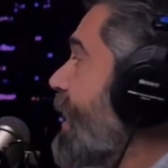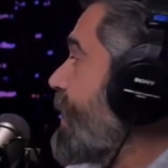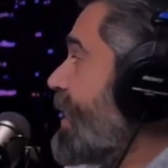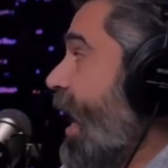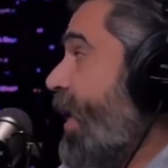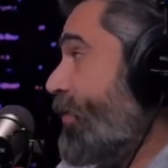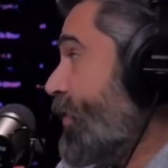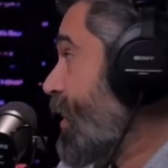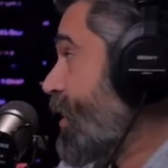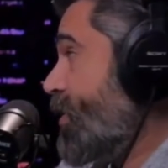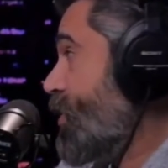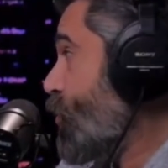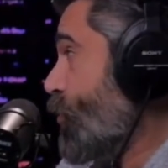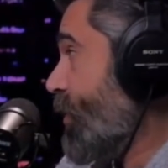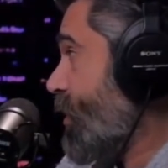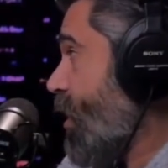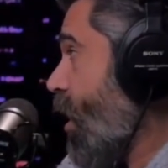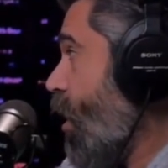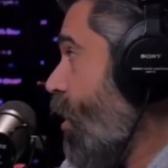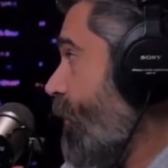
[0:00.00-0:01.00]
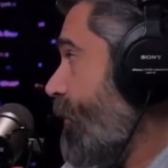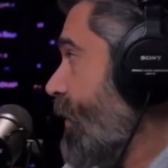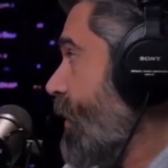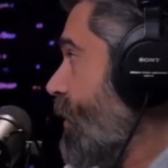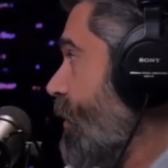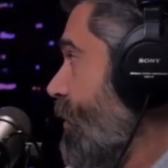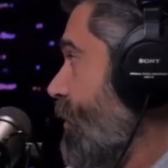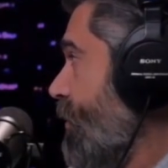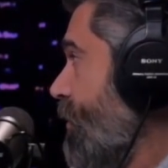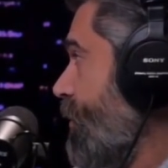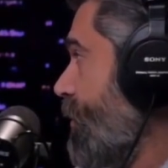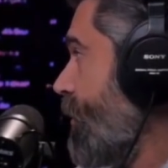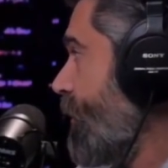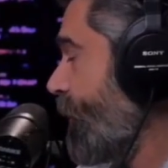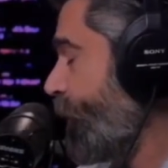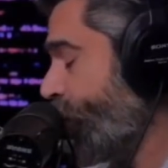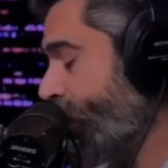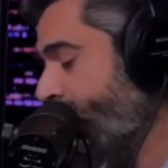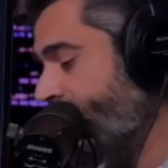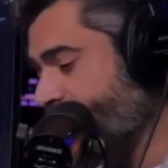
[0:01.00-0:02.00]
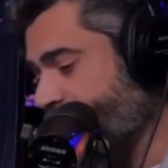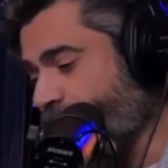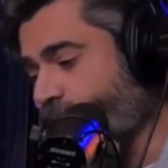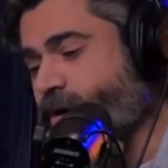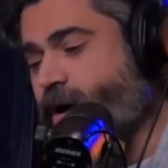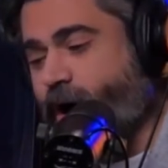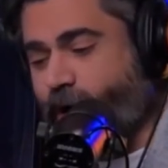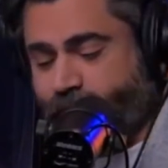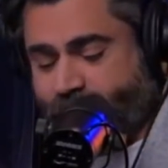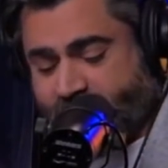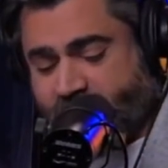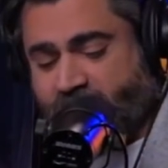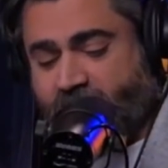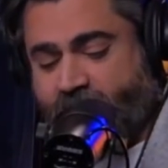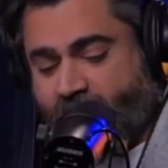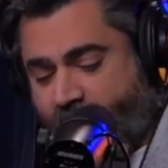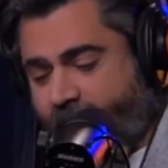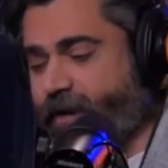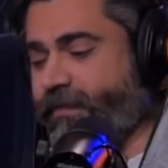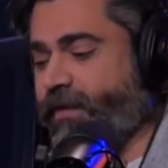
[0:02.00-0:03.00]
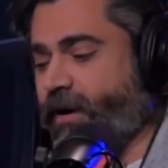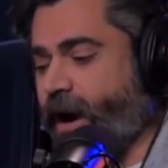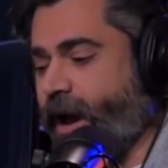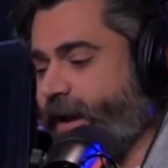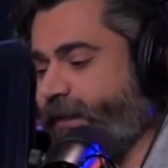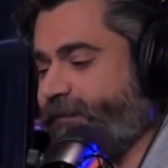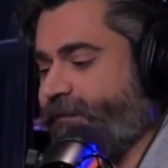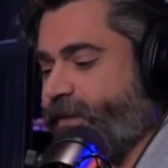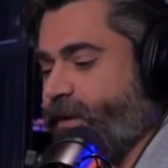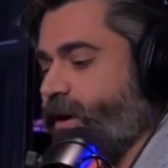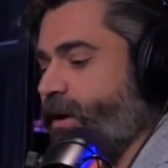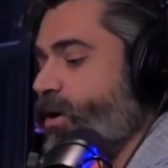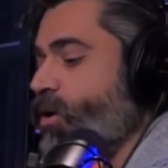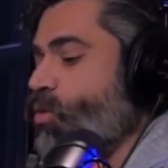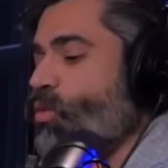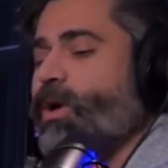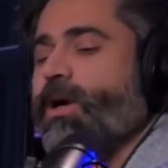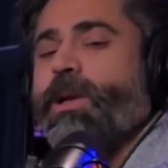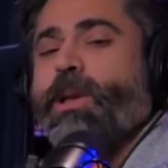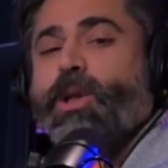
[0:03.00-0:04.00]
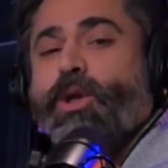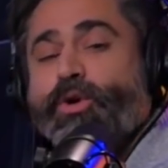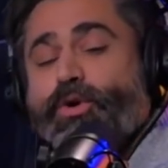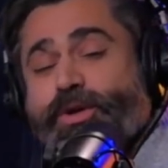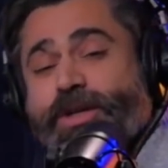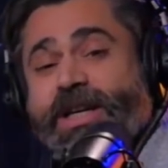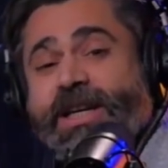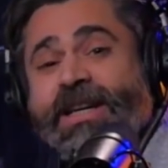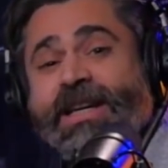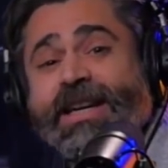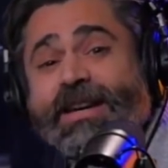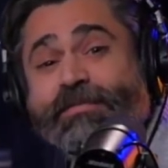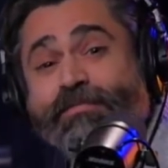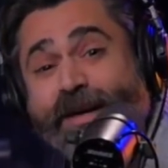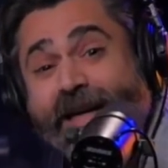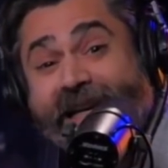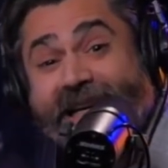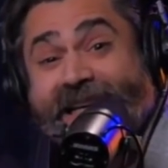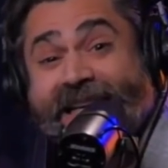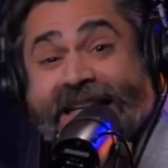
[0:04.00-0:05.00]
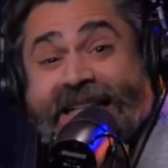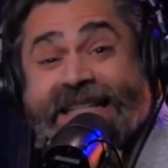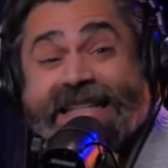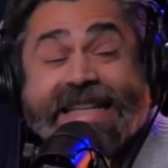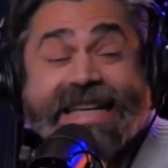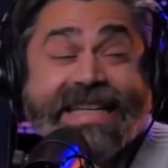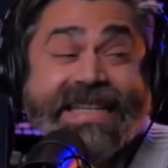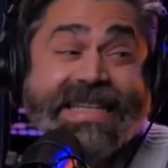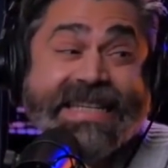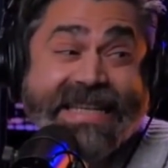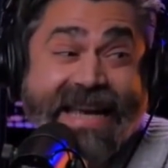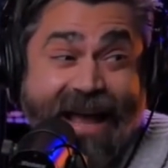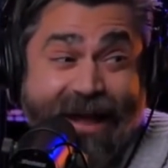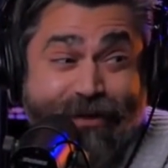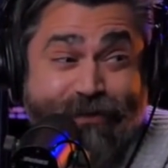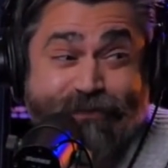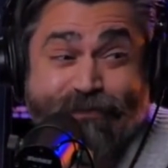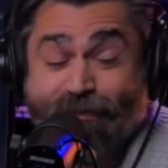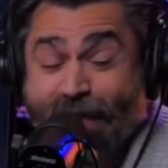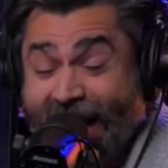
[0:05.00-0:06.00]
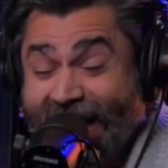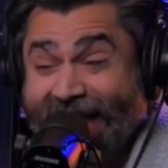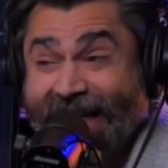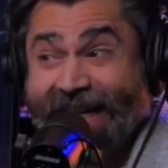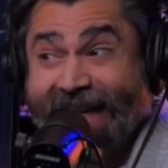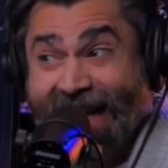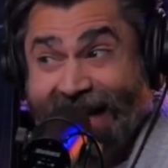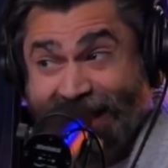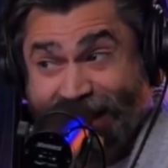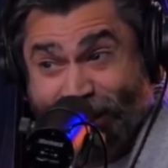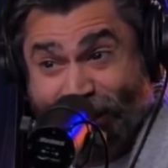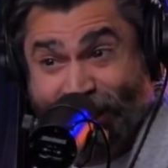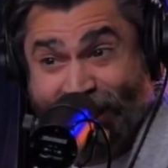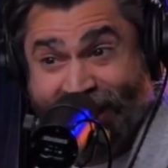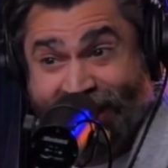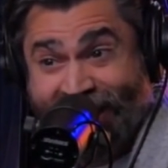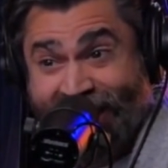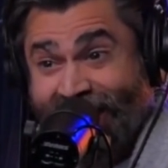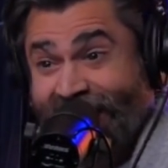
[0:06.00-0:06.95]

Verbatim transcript: nothing to do with COVID. So COVID's a cover up for we're losing comedians to self medication.